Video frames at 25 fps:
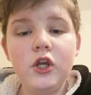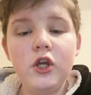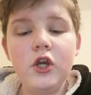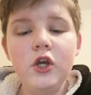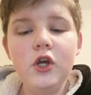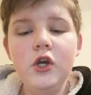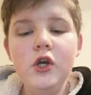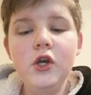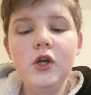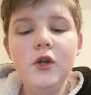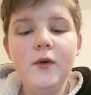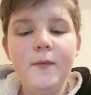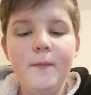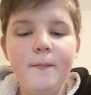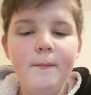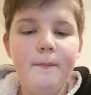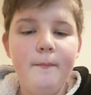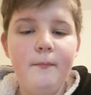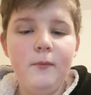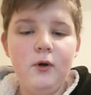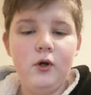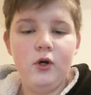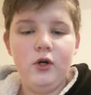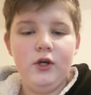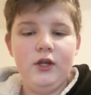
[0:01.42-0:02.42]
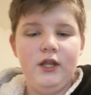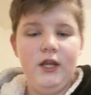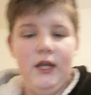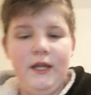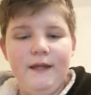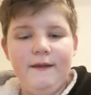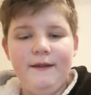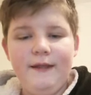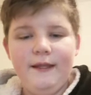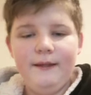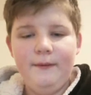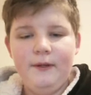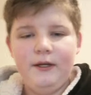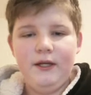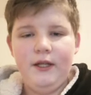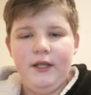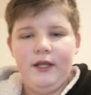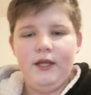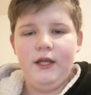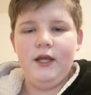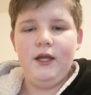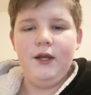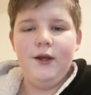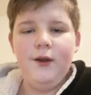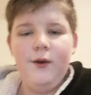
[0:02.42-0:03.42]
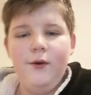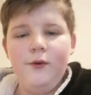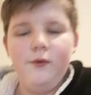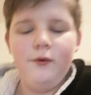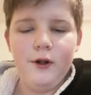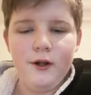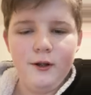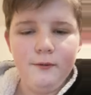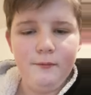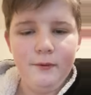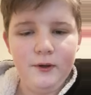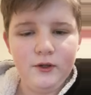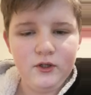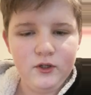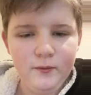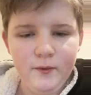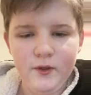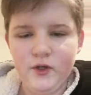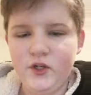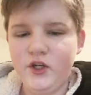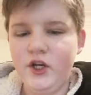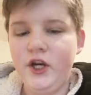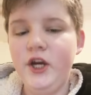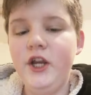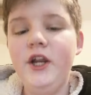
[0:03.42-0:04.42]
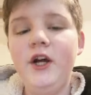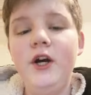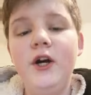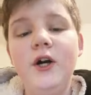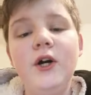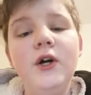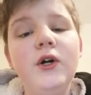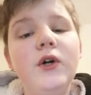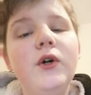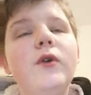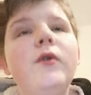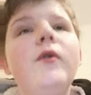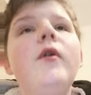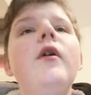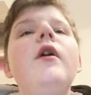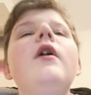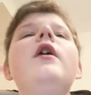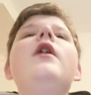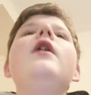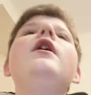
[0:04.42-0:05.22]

Good morning everybody, welcome back to my channel.